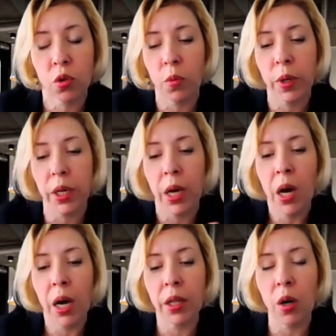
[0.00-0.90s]
So
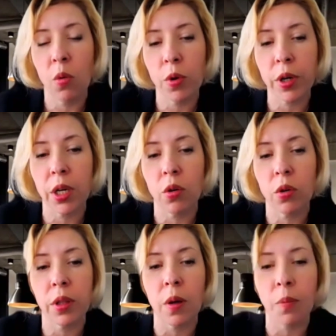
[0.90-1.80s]
we are now working
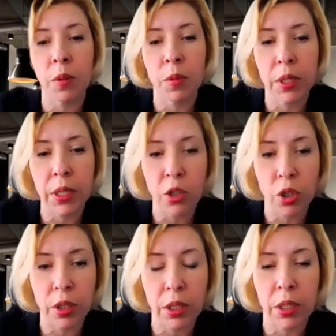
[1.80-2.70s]
on the
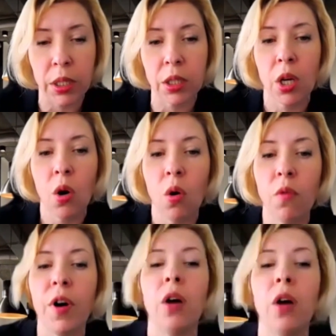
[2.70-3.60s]
optimization techniques
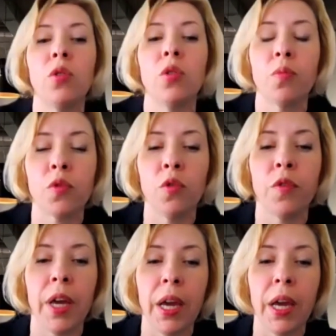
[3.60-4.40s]
of how to improve